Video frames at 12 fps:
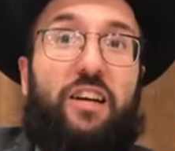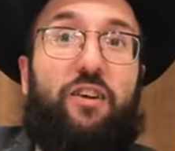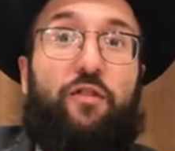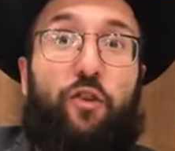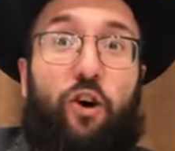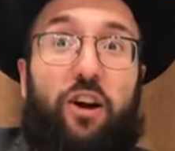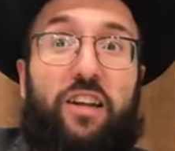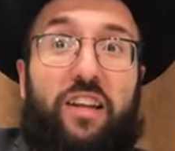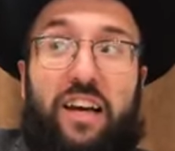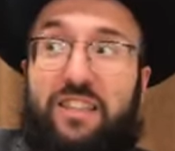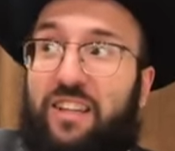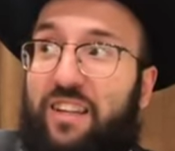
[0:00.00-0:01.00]
40
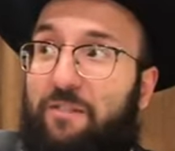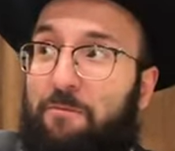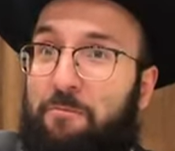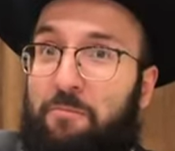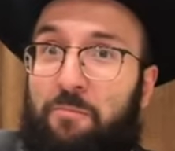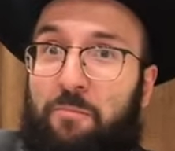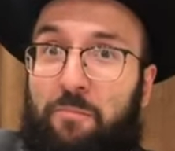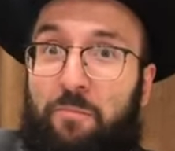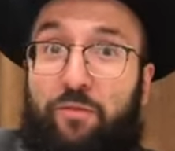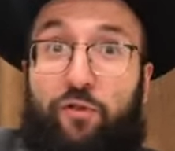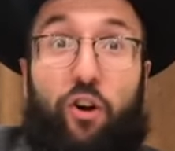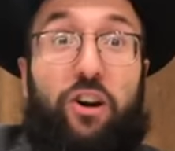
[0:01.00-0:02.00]
days.
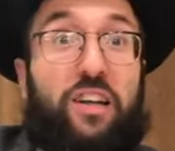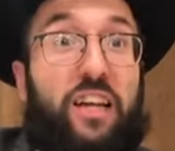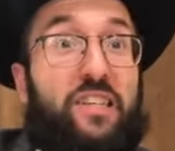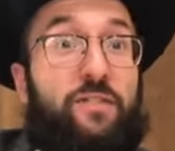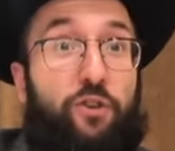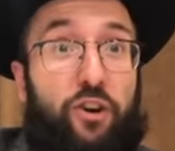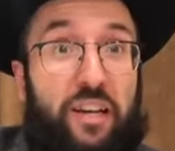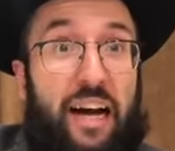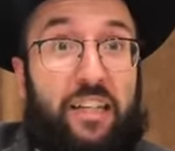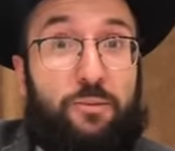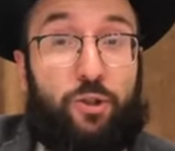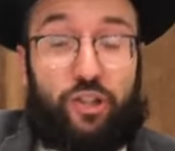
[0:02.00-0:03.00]
40 days and 40
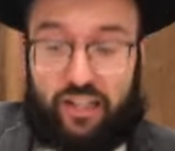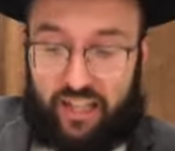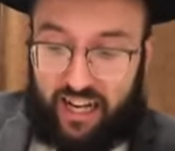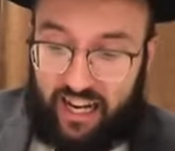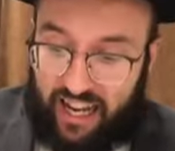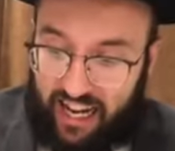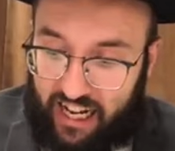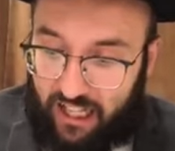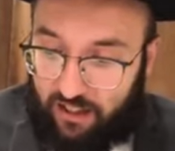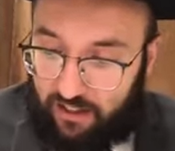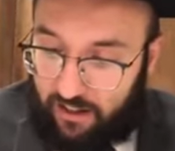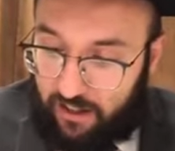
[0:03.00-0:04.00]
nights. Moshe didn't eat.